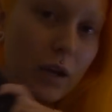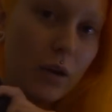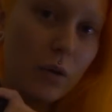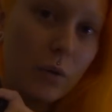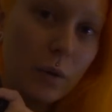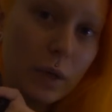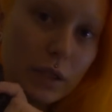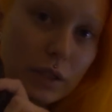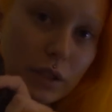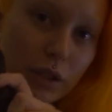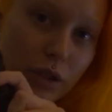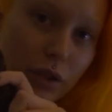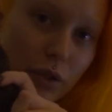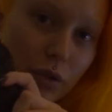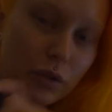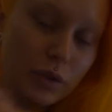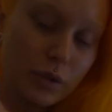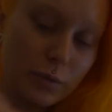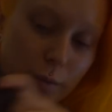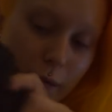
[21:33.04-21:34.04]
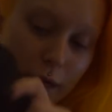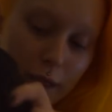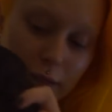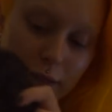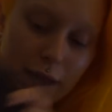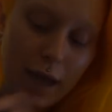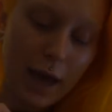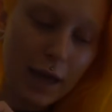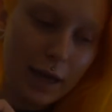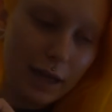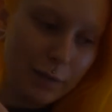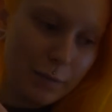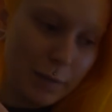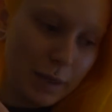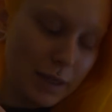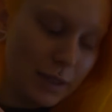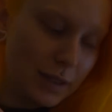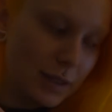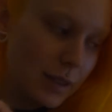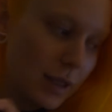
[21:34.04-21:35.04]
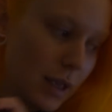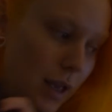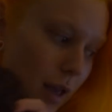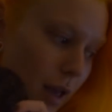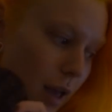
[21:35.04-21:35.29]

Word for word: always use my tanning mitt.